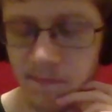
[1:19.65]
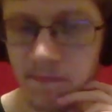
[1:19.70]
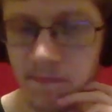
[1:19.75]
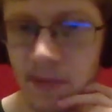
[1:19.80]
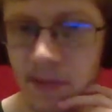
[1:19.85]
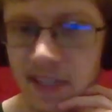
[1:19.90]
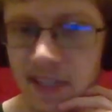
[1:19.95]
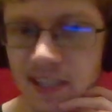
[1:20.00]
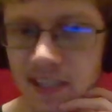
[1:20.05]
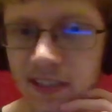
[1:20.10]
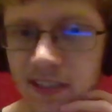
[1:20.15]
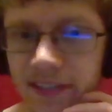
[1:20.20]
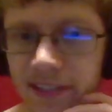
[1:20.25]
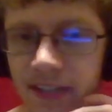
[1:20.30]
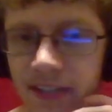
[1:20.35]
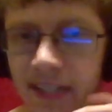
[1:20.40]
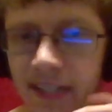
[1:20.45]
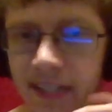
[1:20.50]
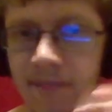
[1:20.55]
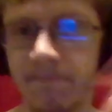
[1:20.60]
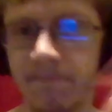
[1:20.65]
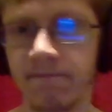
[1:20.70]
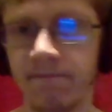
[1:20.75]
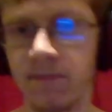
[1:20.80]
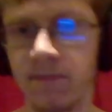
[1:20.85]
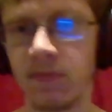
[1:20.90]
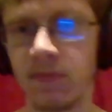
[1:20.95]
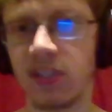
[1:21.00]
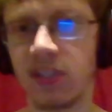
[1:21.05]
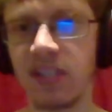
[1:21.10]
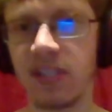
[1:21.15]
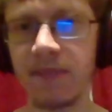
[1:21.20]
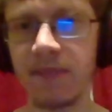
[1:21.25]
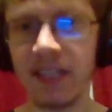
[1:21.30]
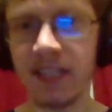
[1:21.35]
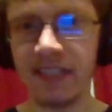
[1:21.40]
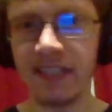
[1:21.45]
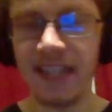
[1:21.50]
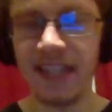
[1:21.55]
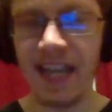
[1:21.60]
basically, like,
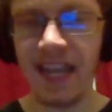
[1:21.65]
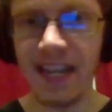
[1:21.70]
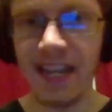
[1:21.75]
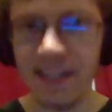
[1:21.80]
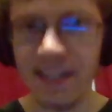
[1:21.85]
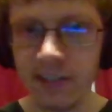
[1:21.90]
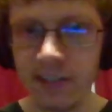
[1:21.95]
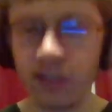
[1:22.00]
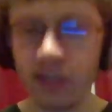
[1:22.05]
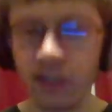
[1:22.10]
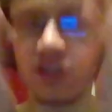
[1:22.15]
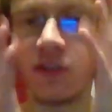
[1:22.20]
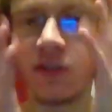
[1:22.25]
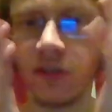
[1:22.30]
seemingly aged,